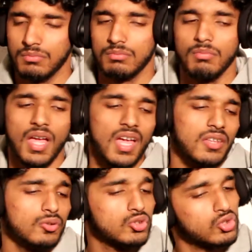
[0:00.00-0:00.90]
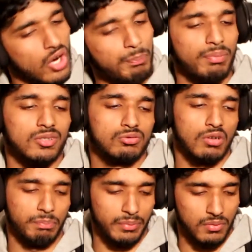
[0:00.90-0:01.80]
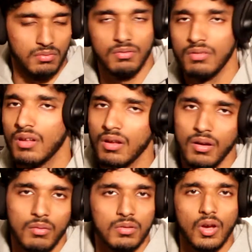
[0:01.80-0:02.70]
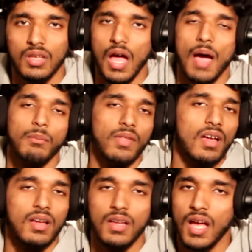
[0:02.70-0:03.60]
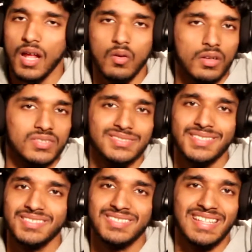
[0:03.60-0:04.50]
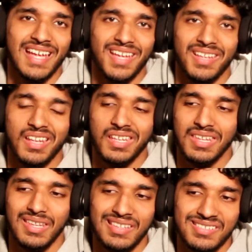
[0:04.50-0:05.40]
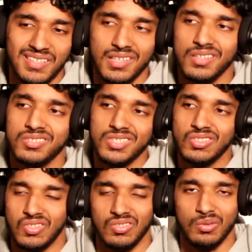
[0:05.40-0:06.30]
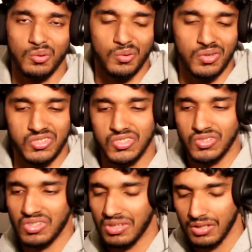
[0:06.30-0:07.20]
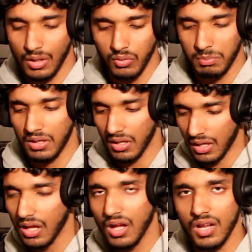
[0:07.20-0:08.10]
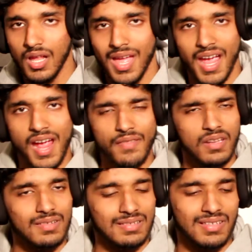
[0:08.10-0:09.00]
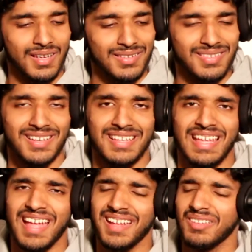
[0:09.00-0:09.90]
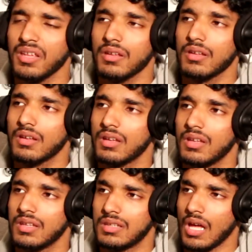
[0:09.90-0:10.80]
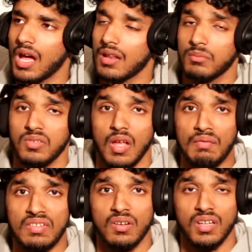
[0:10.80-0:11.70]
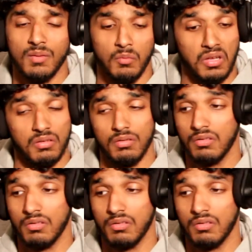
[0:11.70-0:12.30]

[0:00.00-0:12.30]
man, you tripping, tripping yo, I'm not, I don't understand this guy. Like, he's saying that Jesus is Lord, Jesus is now the God, and then he says that God, like, God himself is gonna, wait.